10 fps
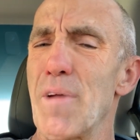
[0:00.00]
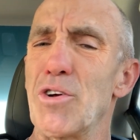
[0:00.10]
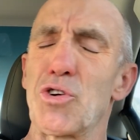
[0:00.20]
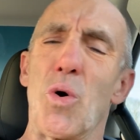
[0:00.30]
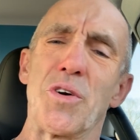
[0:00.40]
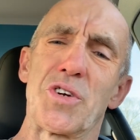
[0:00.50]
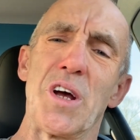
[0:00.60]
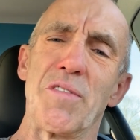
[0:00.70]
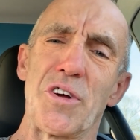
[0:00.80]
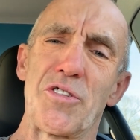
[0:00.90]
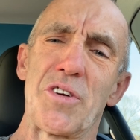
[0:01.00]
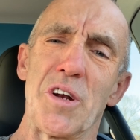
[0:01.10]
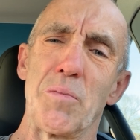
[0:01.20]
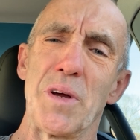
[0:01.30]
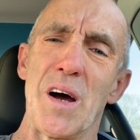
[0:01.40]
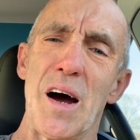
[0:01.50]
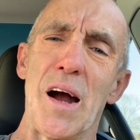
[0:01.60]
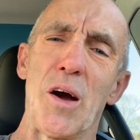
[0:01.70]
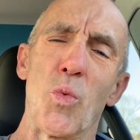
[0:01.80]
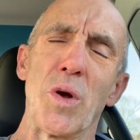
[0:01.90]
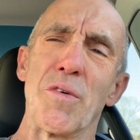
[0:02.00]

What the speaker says: So our savings tend to be higher.